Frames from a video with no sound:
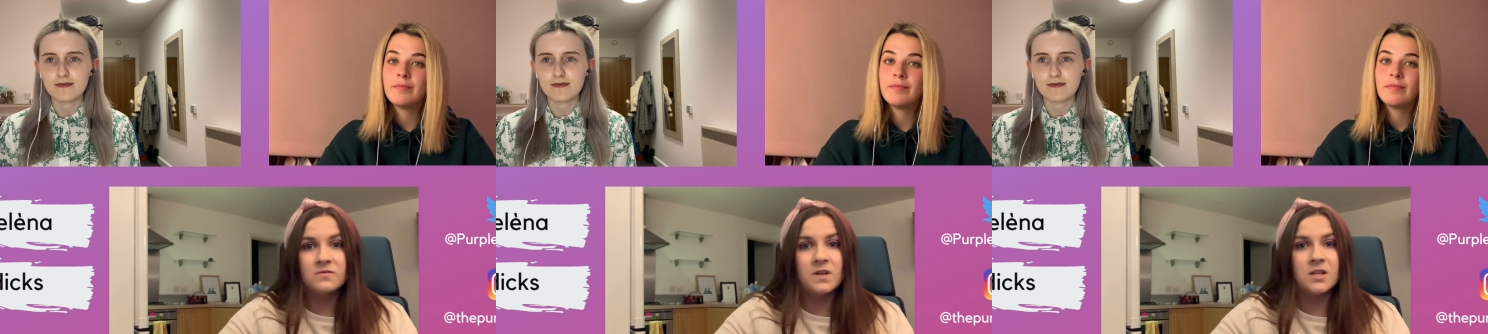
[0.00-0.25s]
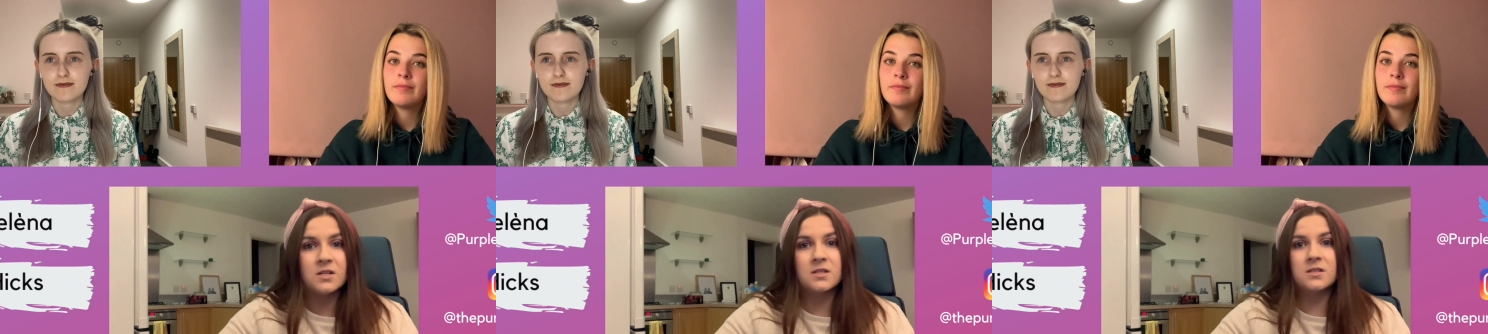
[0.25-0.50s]

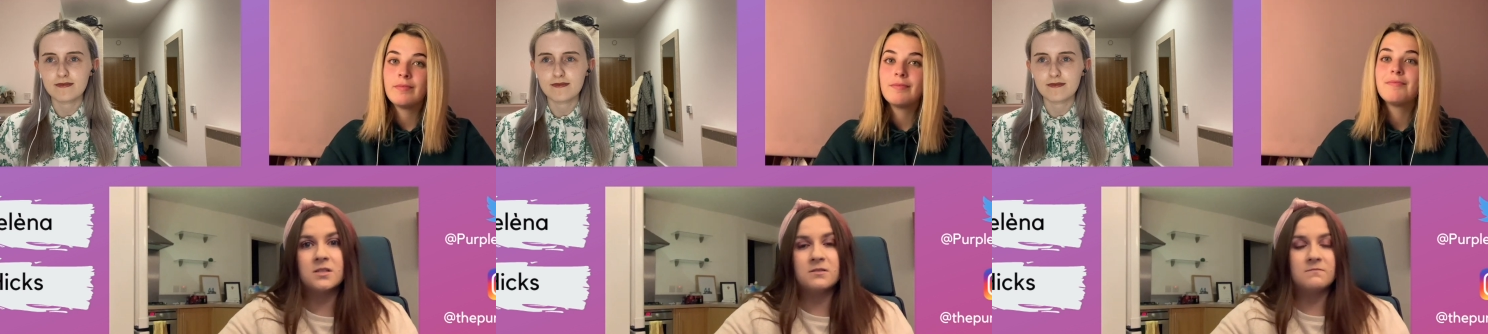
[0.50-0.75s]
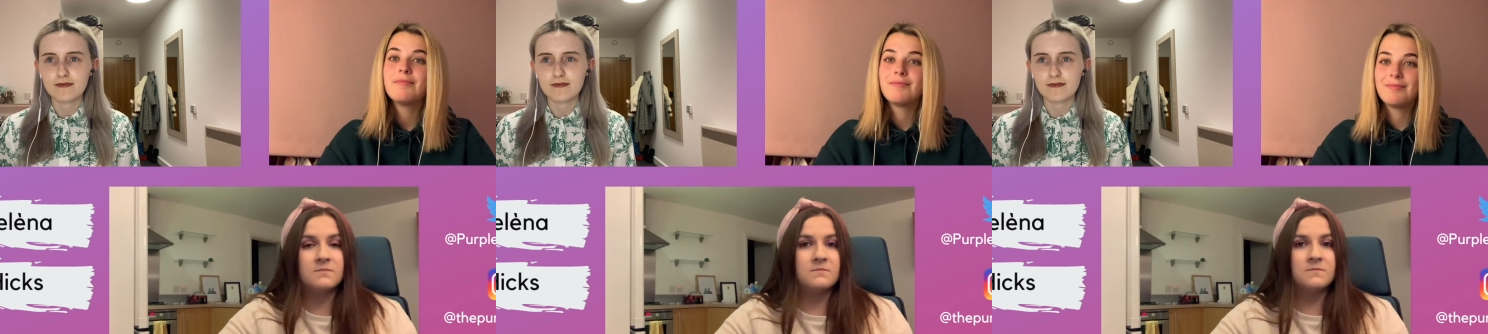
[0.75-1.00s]
Speaker 1: and
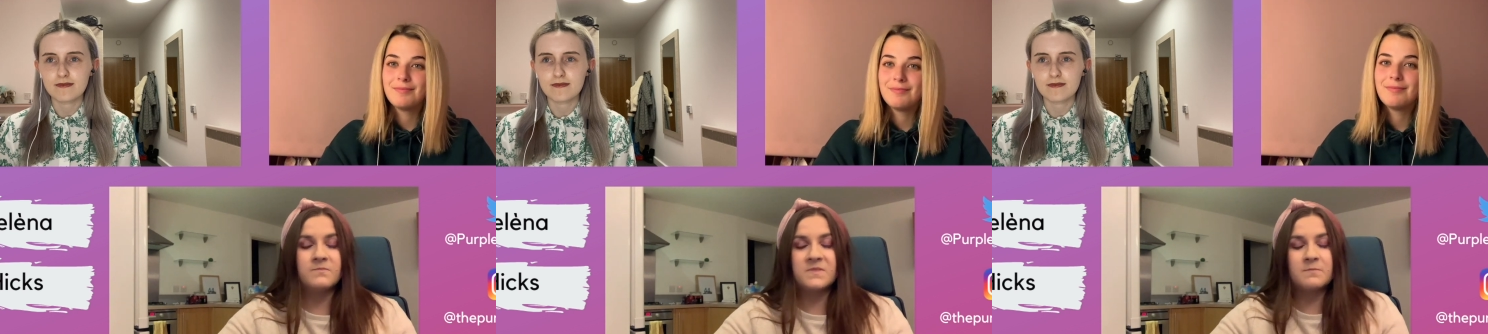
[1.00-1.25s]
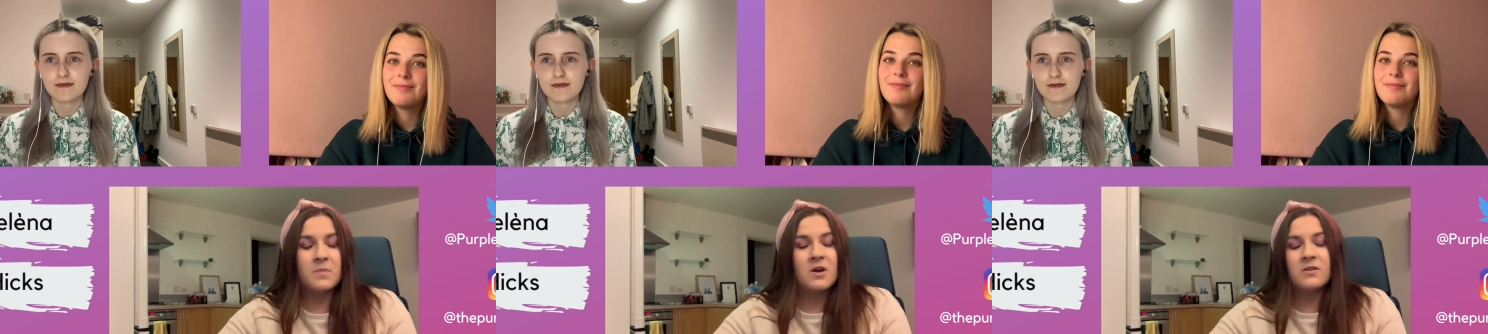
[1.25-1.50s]

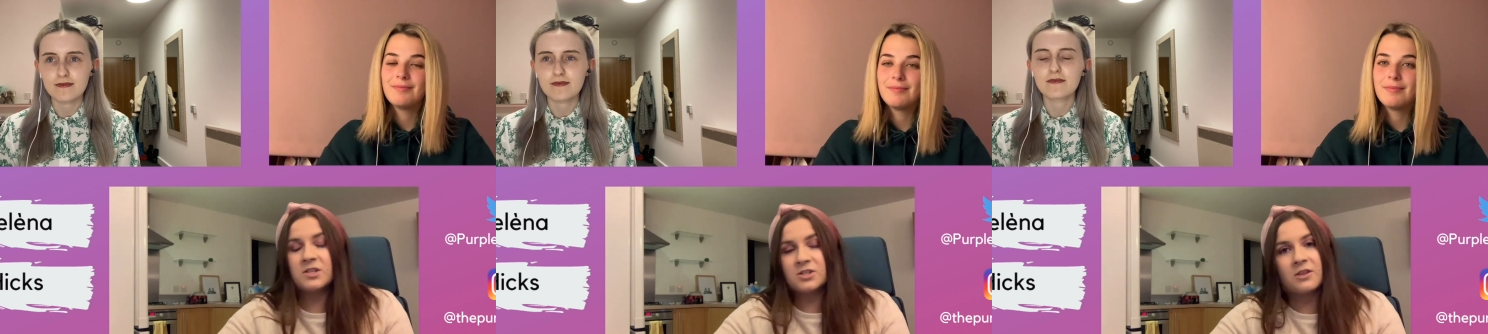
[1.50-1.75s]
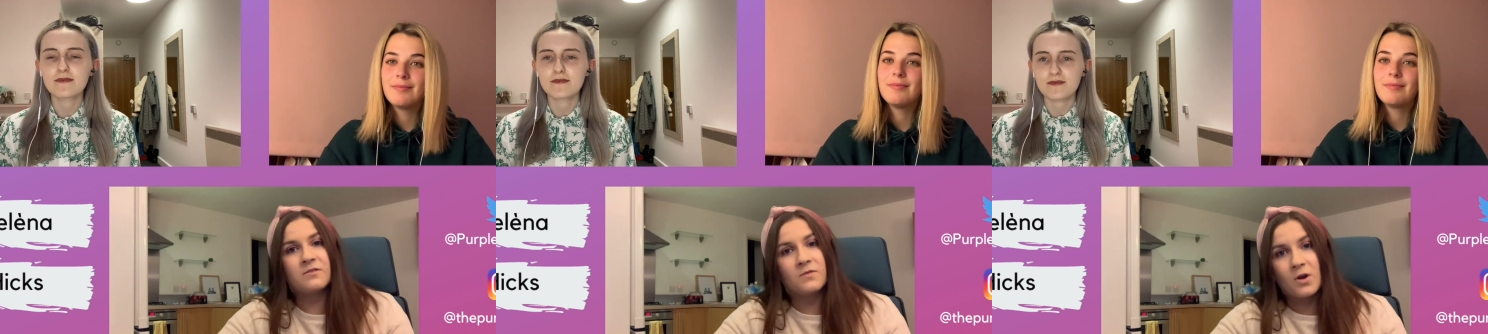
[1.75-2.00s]
spur each
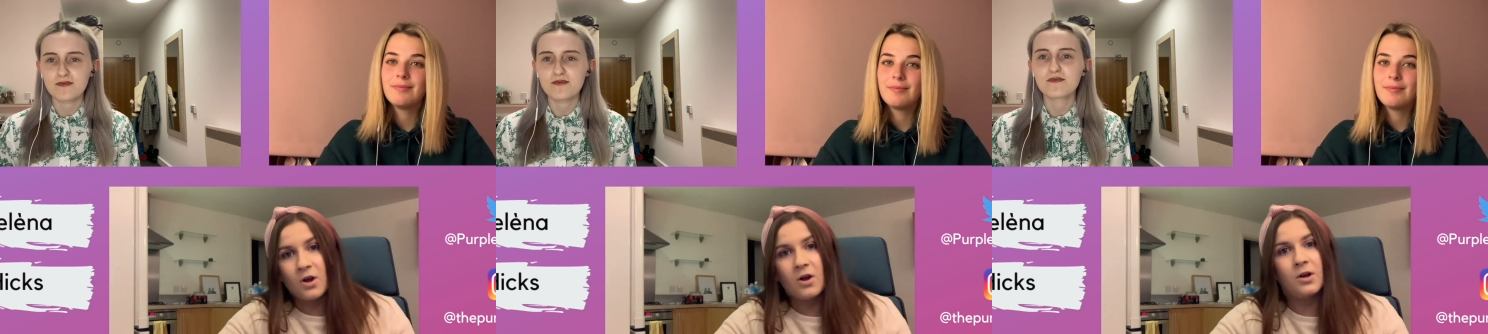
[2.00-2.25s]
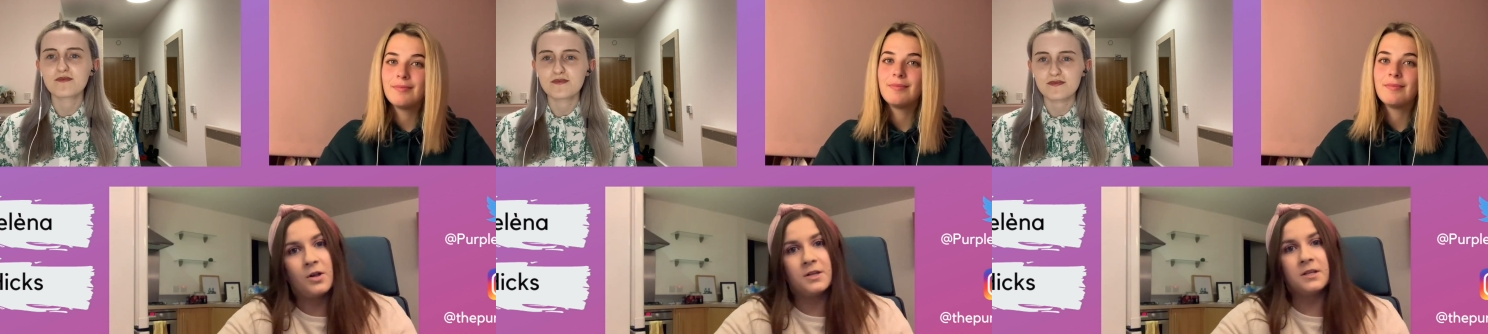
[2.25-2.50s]
other
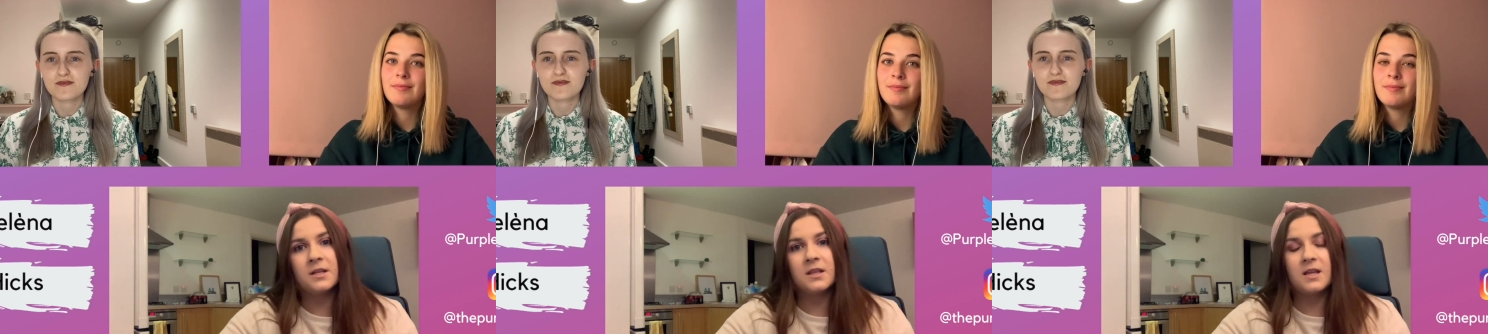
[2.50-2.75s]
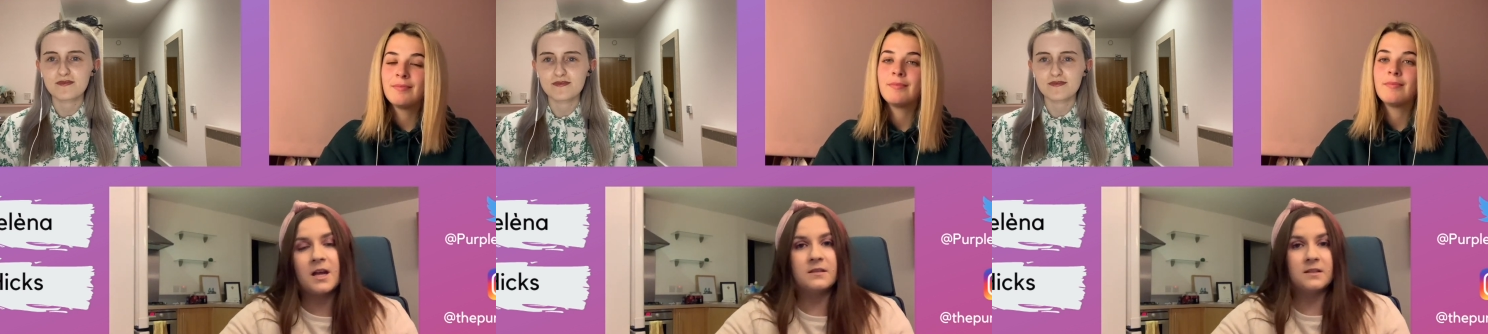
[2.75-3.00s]
on, and
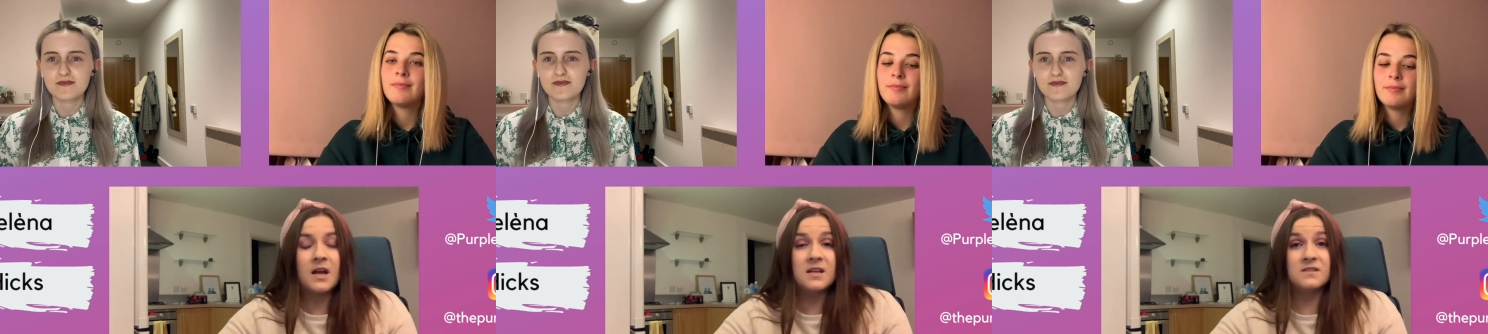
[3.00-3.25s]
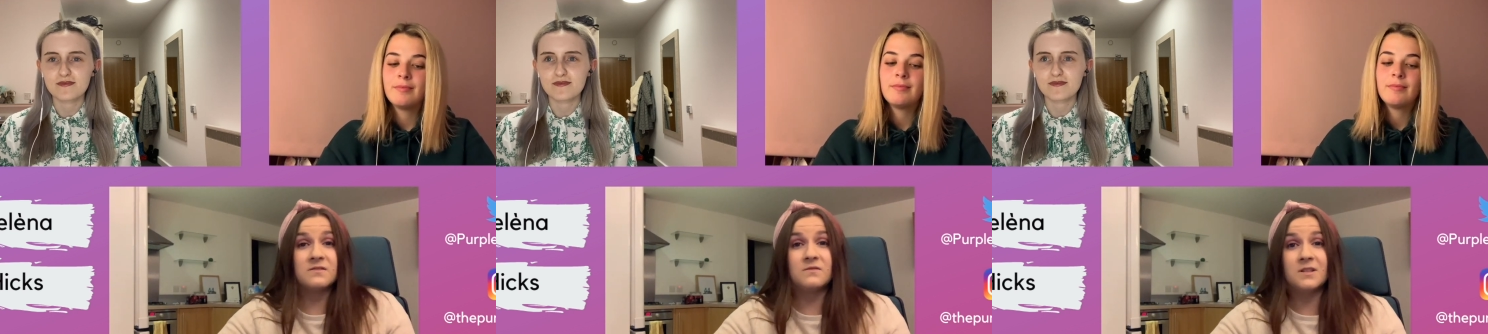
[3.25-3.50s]
that
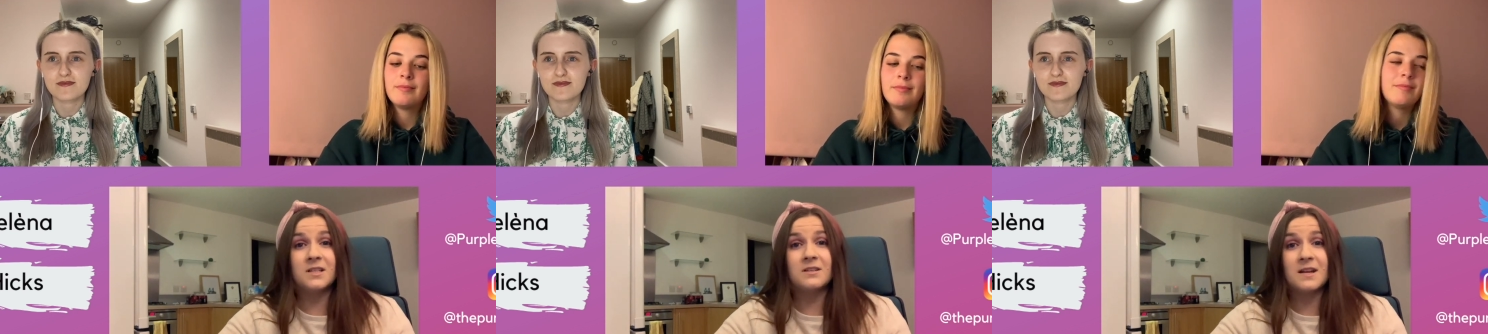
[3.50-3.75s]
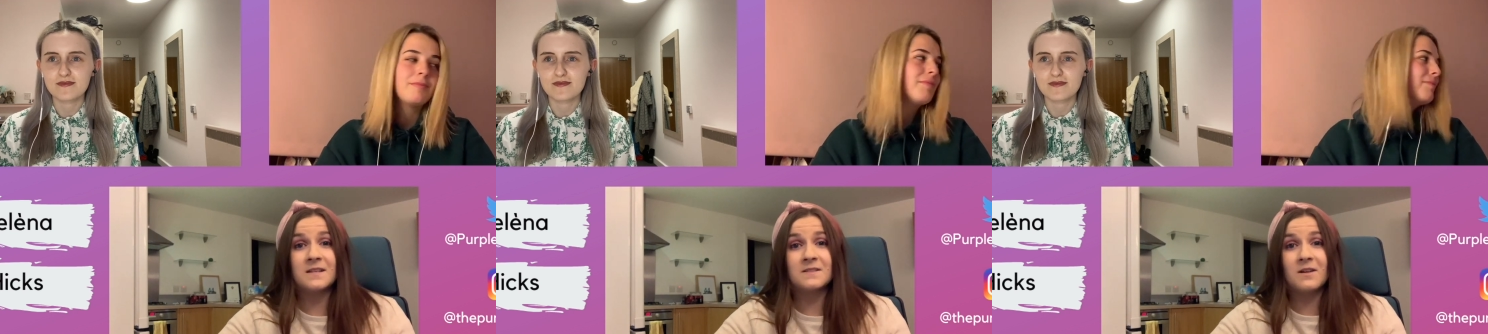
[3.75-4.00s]
is a really
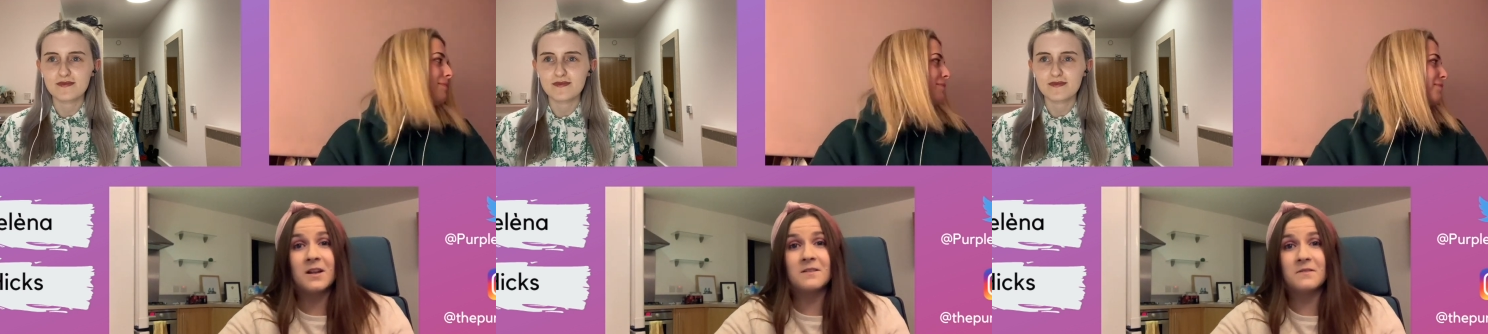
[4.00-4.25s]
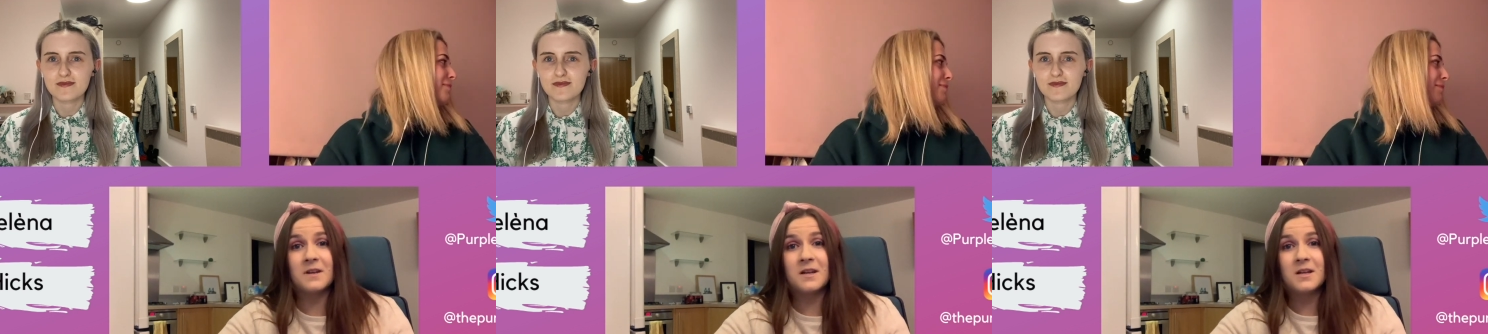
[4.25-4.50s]
nice side of
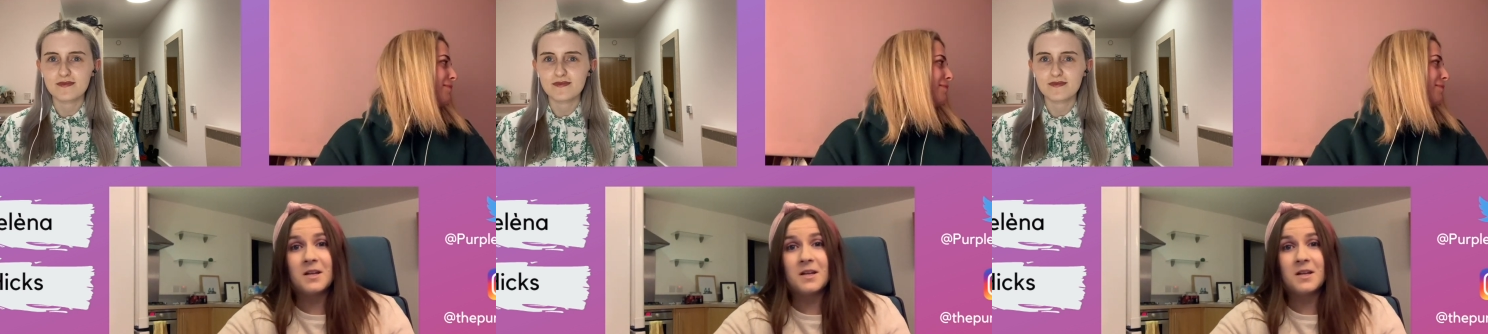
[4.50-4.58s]
it.